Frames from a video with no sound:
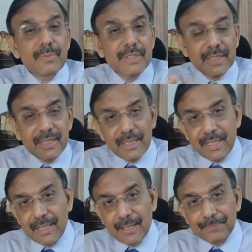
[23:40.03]
in
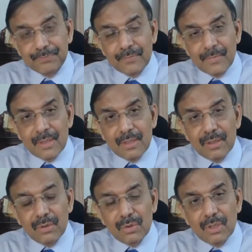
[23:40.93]
about
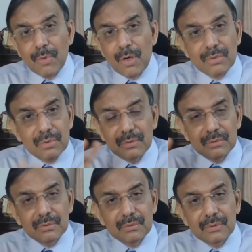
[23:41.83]
18 or
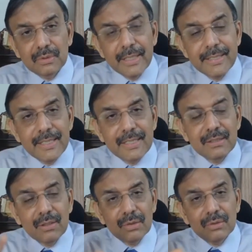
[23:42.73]
21 different
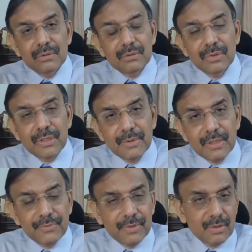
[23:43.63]
hospitals, and now they
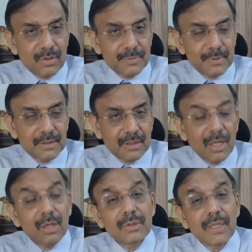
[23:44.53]
have expanded it
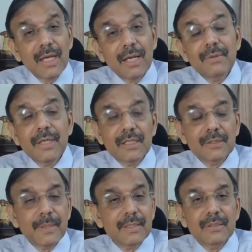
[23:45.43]
to the whole country.
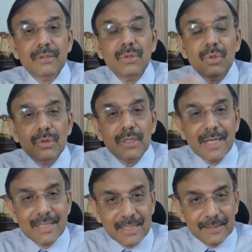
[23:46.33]

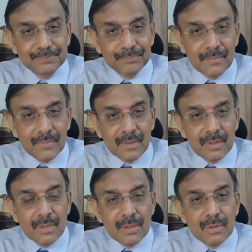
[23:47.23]
So this
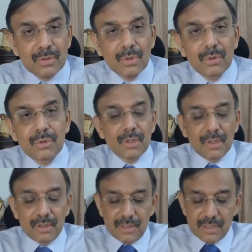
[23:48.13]
is how you reduce
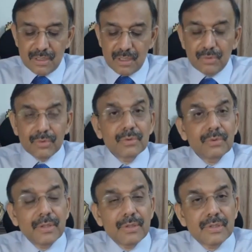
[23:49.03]
the CLABSI rate to
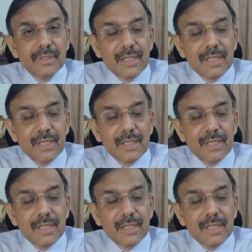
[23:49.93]
0.